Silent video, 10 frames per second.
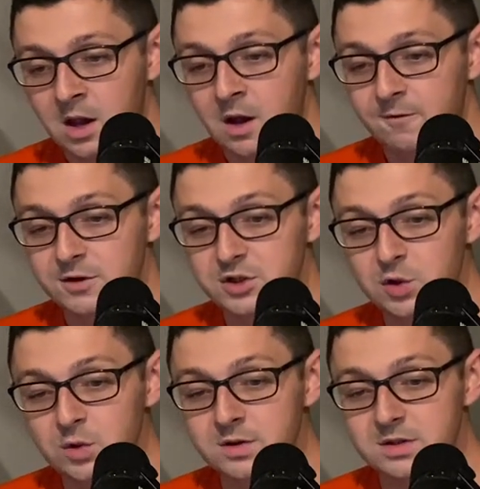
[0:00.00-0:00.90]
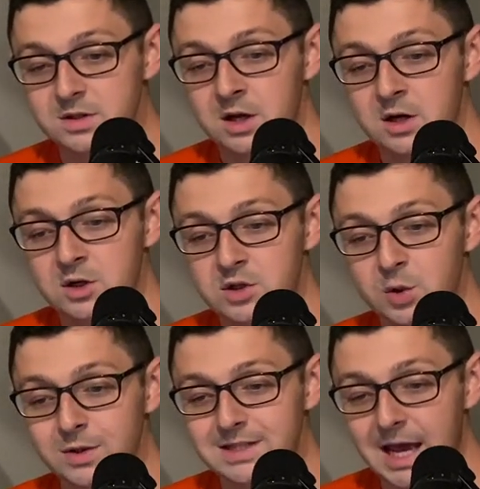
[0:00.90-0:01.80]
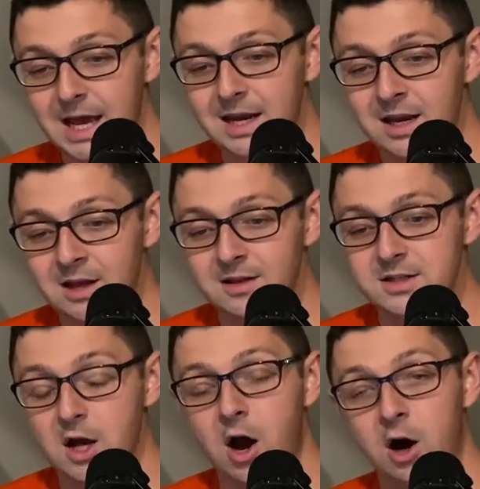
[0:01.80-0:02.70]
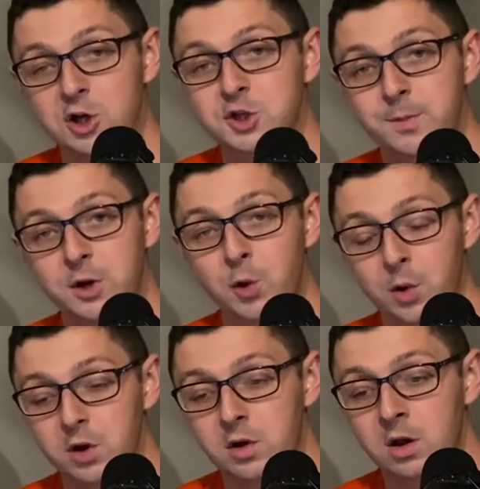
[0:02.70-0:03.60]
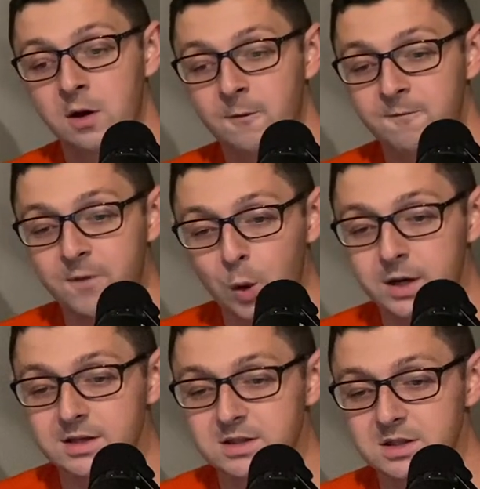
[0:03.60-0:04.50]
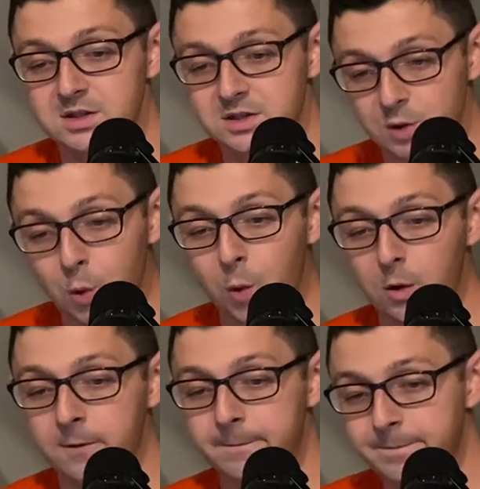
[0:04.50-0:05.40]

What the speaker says: for students to attend this entrepreneurial-focused school.